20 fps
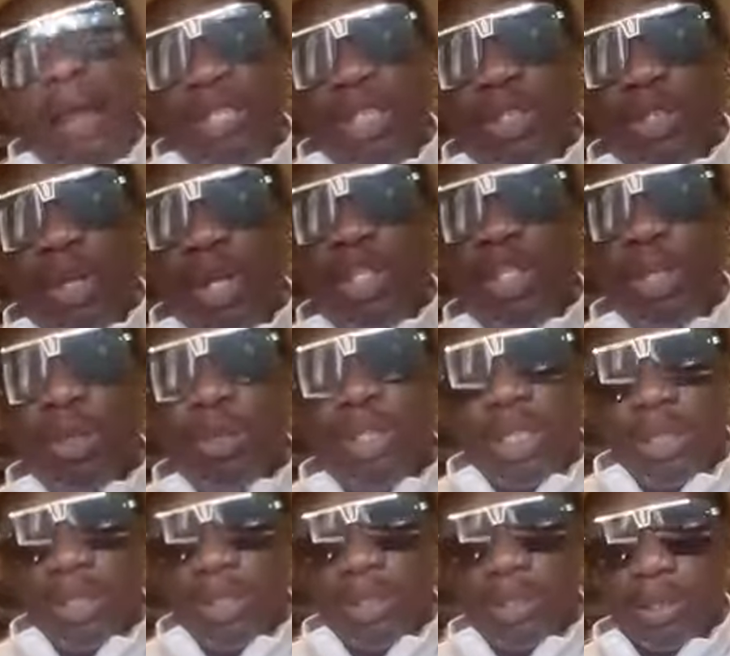she's on
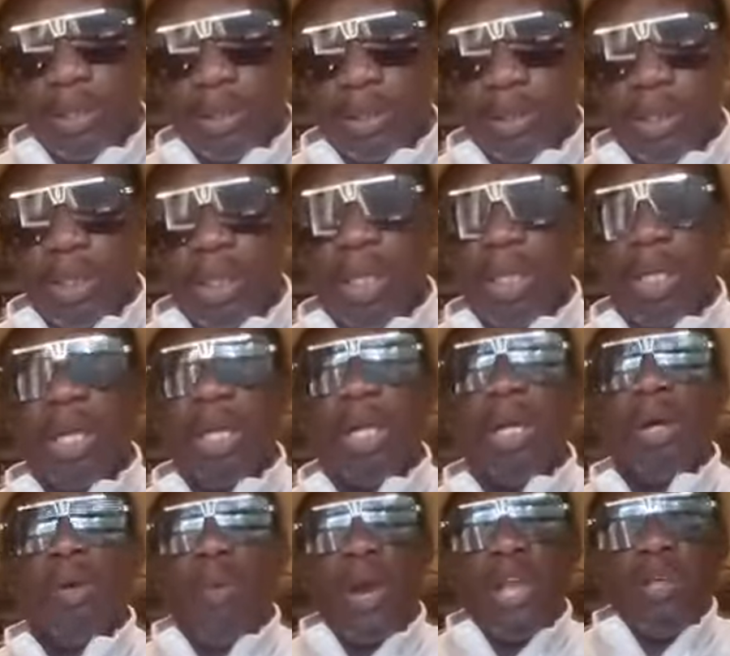duty,
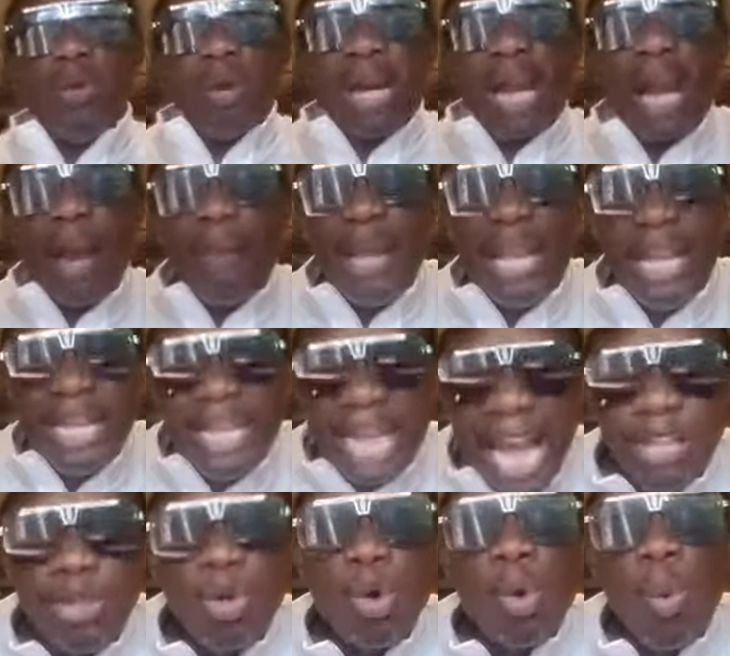when you come in
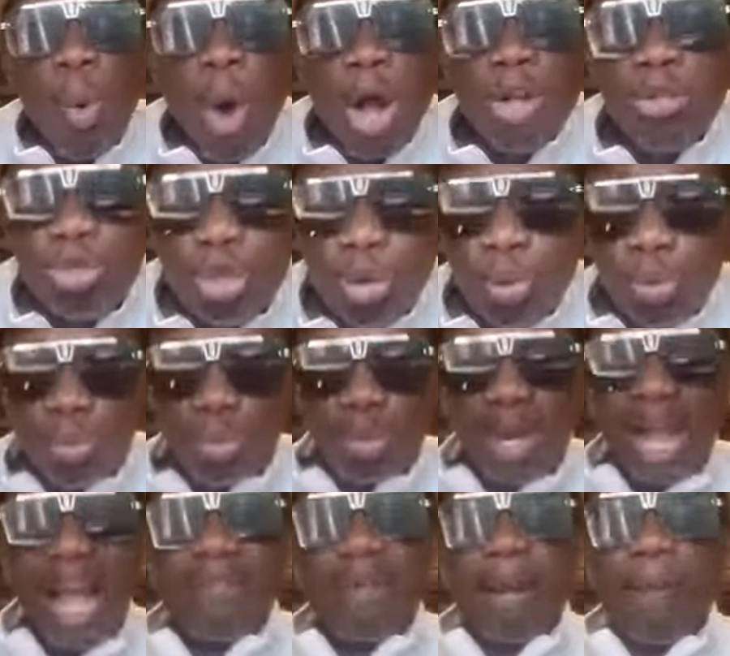there, you want to
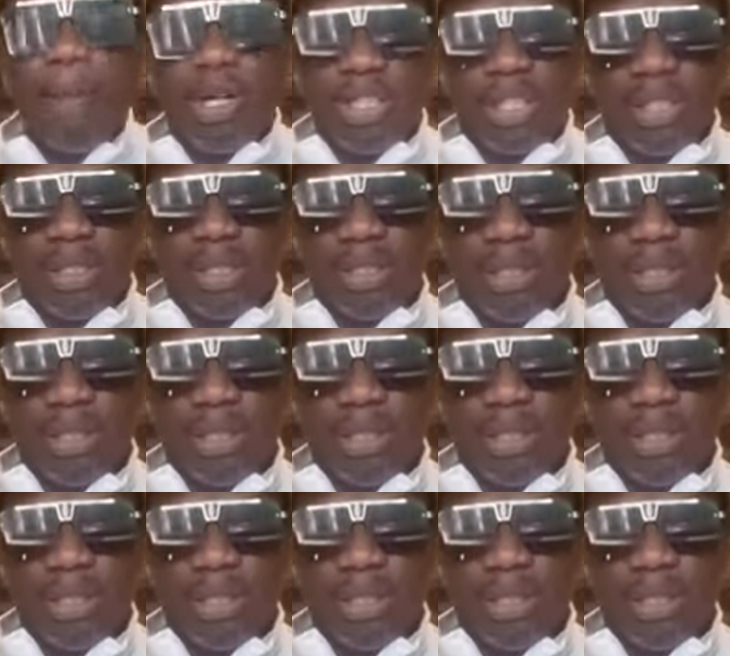have abortion.